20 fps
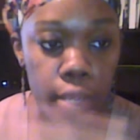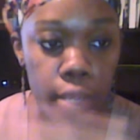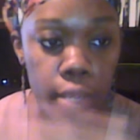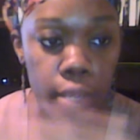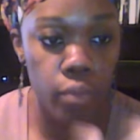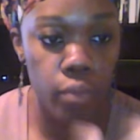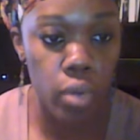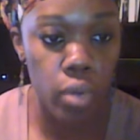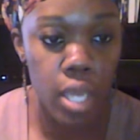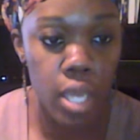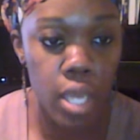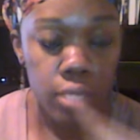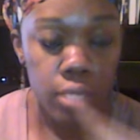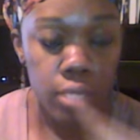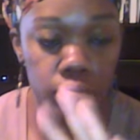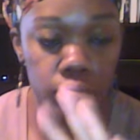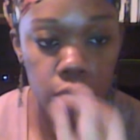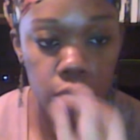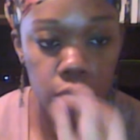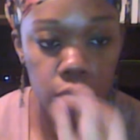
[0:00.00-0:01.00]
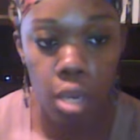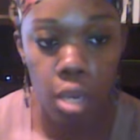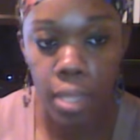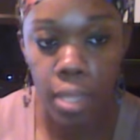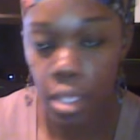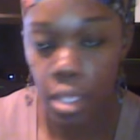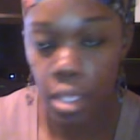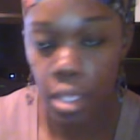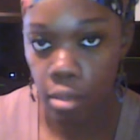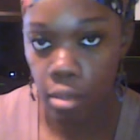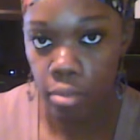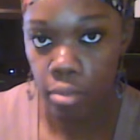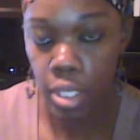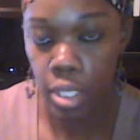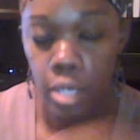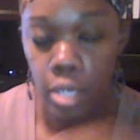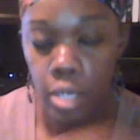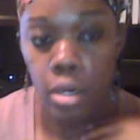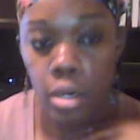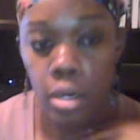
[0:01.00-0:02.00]
And we'll kind of talk about that a little
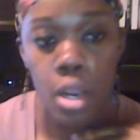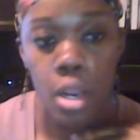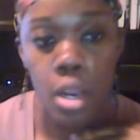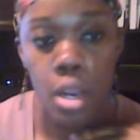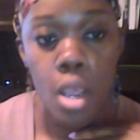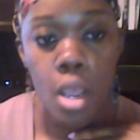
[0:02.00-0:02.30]
bit later.